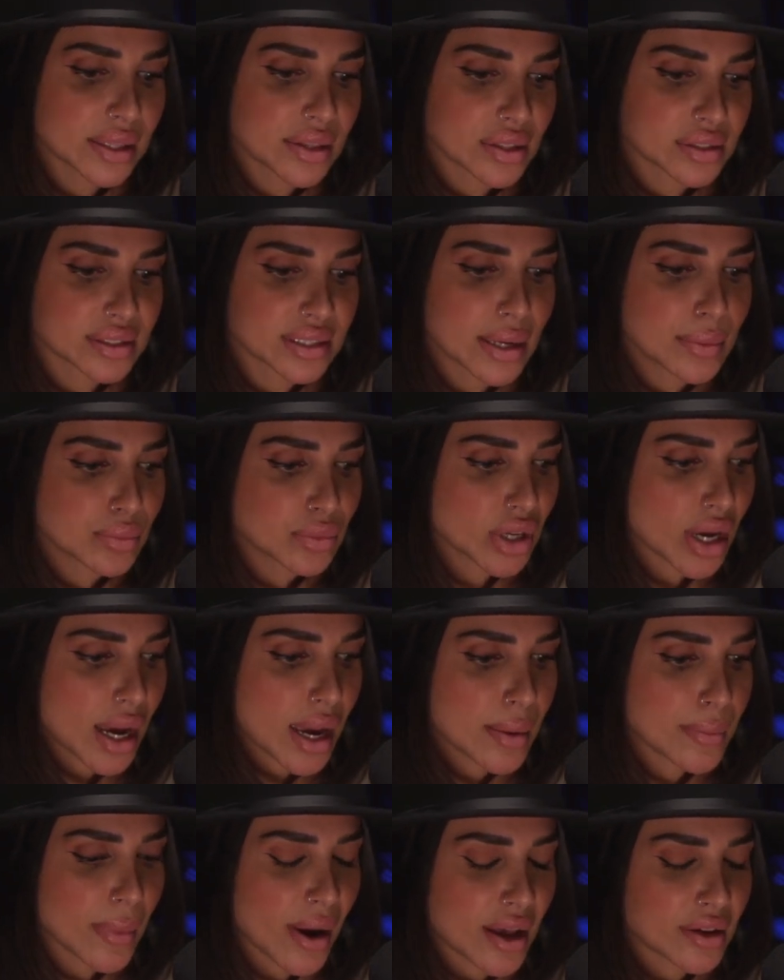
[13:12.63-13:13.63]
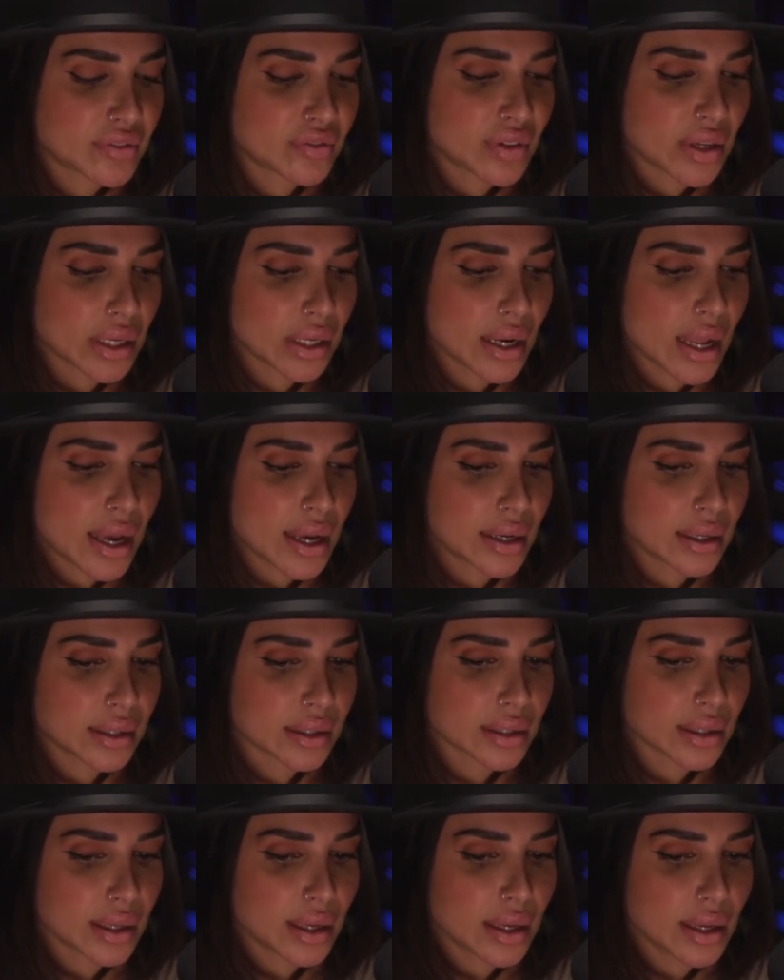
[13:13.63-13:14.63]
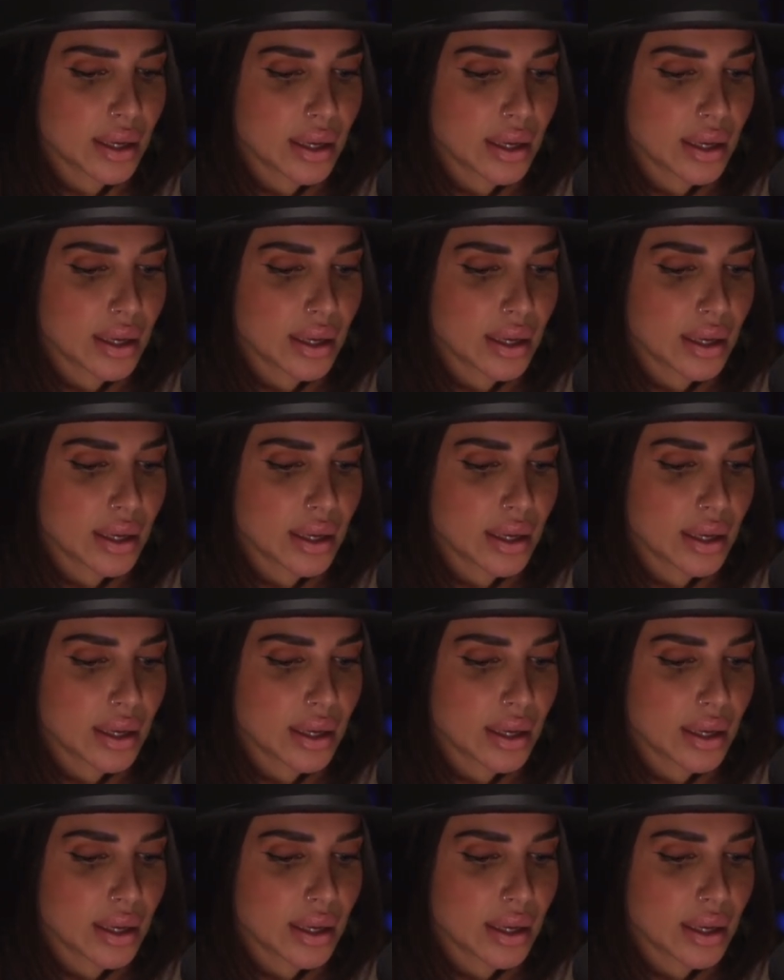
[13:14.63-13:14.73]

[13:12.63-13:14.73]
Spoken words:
at the same time, I feel like